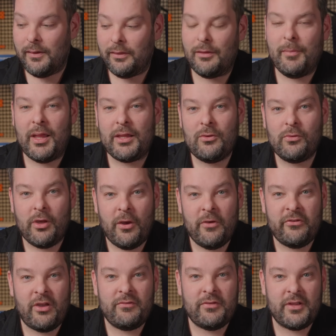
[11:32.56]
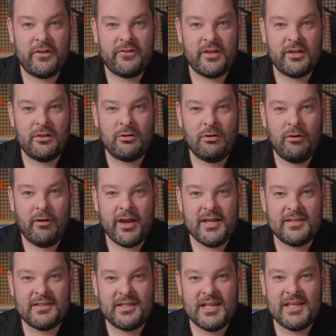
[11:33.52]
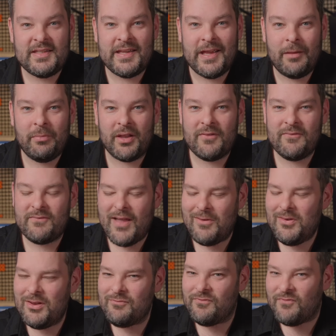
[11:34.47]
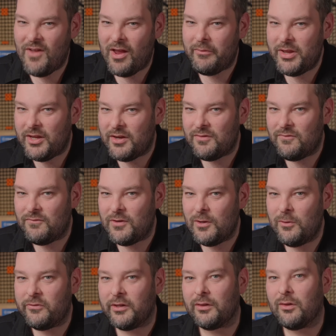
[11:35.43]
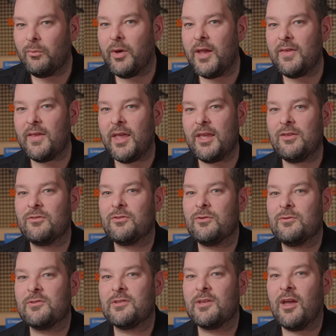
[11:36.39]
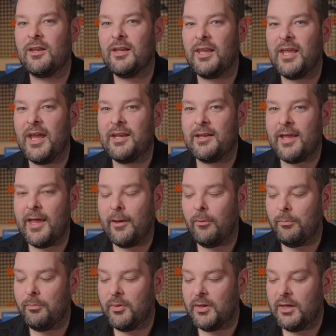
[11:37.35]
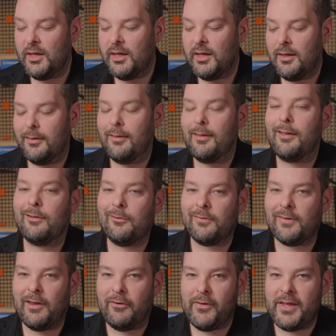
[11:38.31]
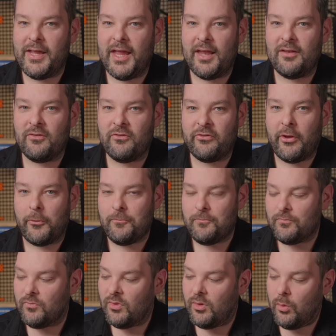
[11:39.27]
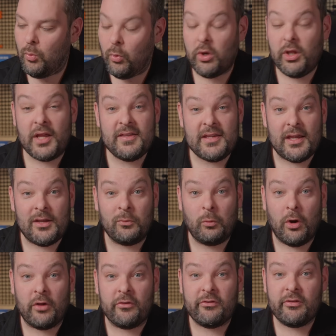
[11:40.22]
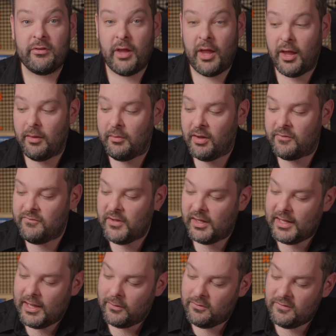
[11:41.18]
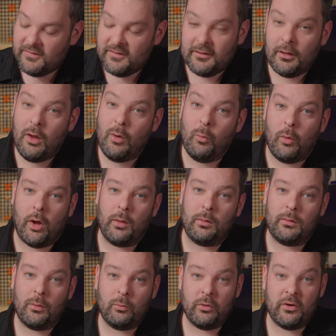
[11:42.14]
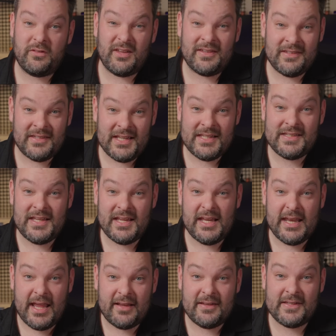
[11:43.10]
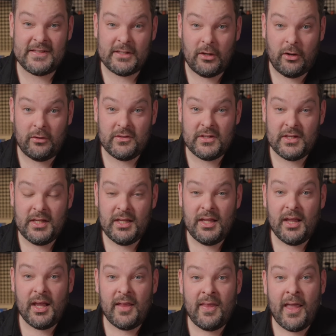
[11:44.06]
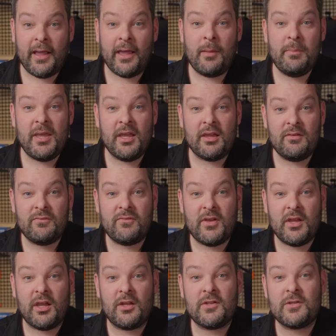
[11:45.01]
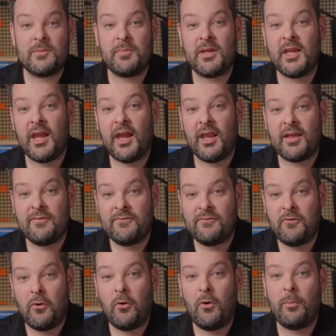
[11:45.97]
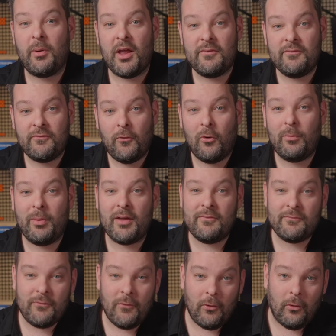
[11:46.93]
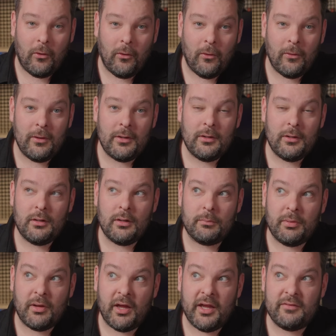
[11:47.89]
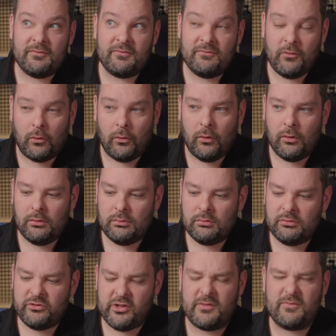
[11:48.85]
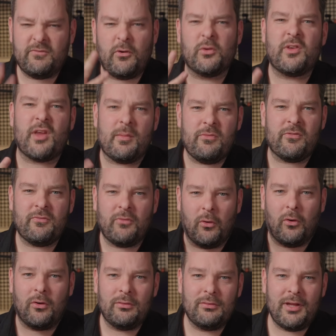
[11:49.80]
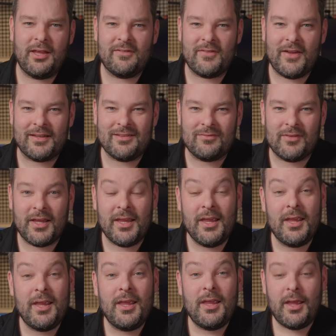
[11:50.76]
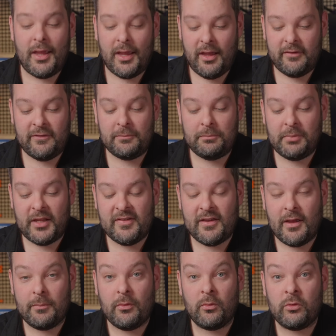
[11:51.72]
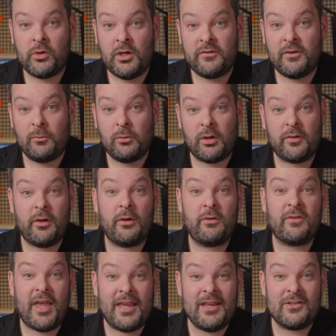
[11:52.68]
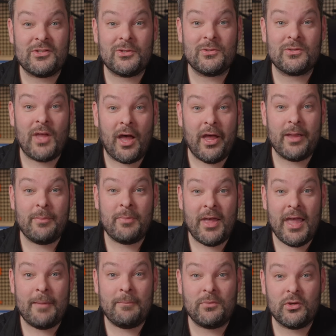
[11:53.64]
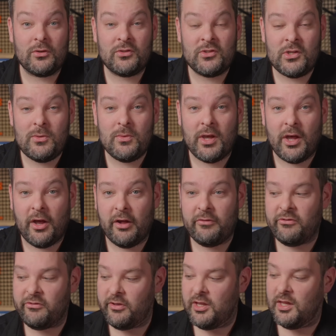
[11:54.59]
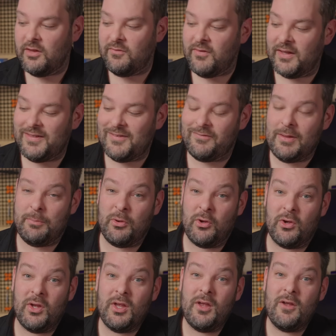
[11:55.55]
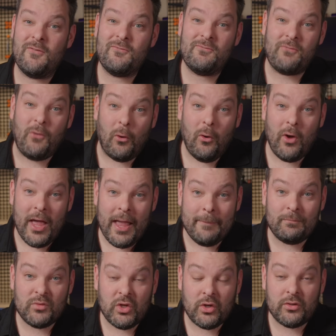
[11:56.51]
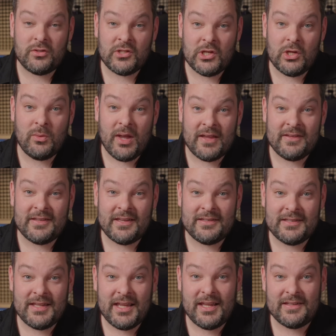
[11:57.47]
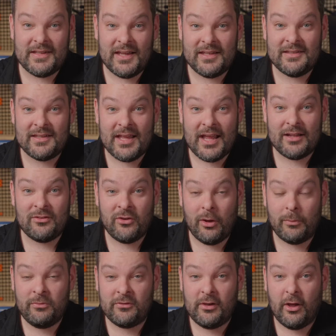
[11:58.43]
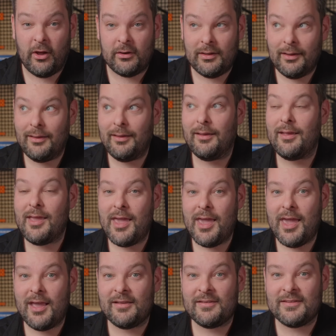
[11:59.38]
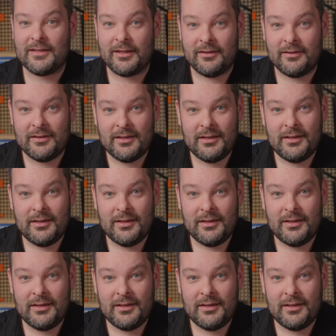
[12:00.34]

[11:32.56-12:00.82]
The manual goes over this in great detail, but I found it very confusing the way that ASUS kind of laid it out, but I got there in the end. So what I did was I figured out that slot 1 was a 16x slot, and that can be configured to be in a 4x4x4 by 4, so 4 times 4 effectively, split up using one of those ASUS Hyper M.2 cards. So you can effectively put 4 M.2 SSDs into that top slot. Excellent.